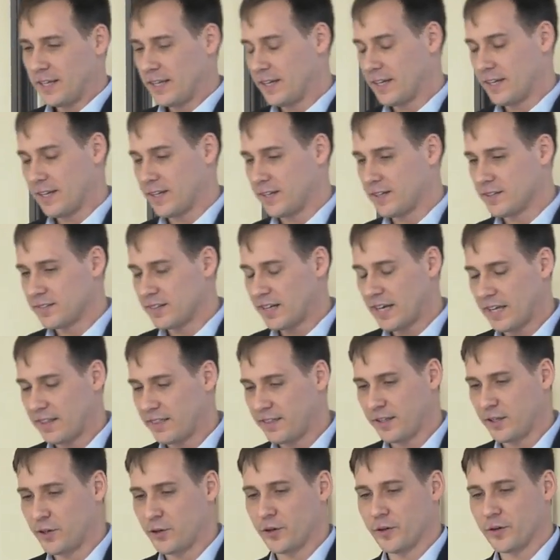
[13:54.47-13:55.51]
uh, I
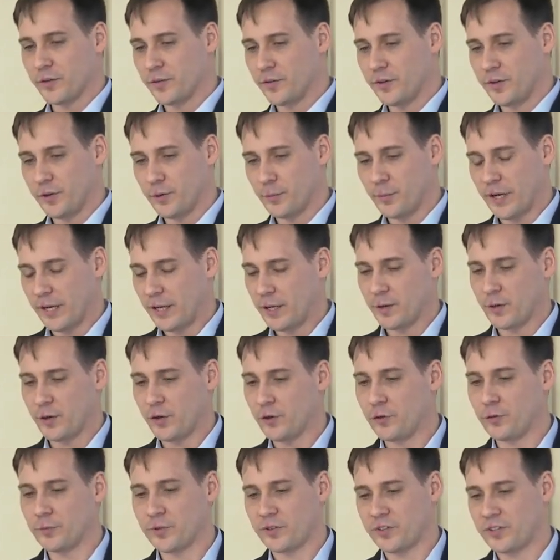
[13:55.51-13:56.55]
think you're, you're making a
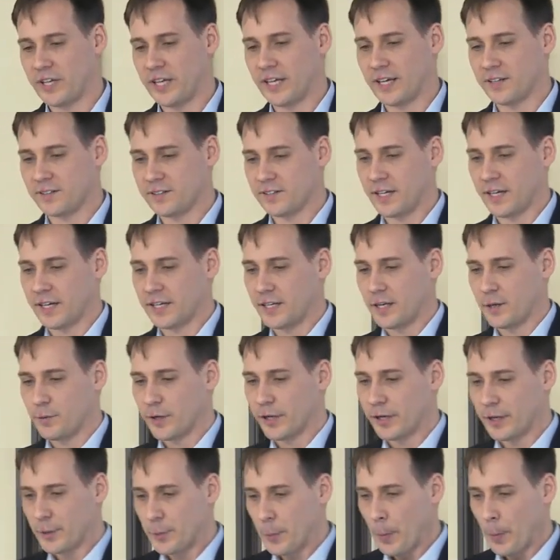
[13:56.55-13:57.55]
huge mistake as an academic.